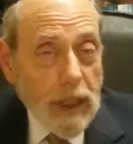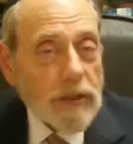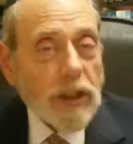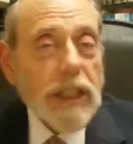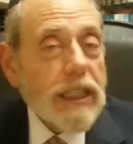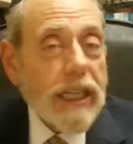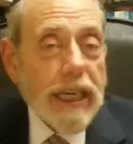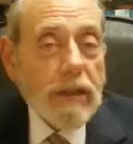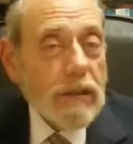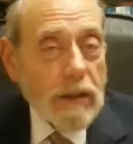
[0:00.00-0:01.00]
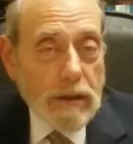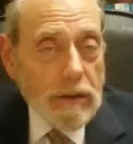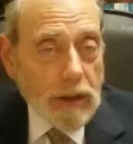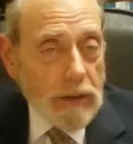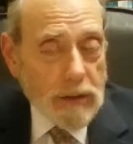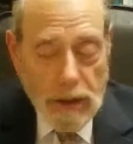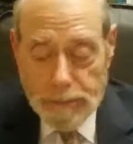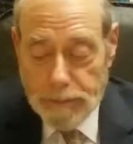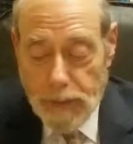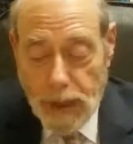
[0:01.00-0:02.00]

So you can't curse them.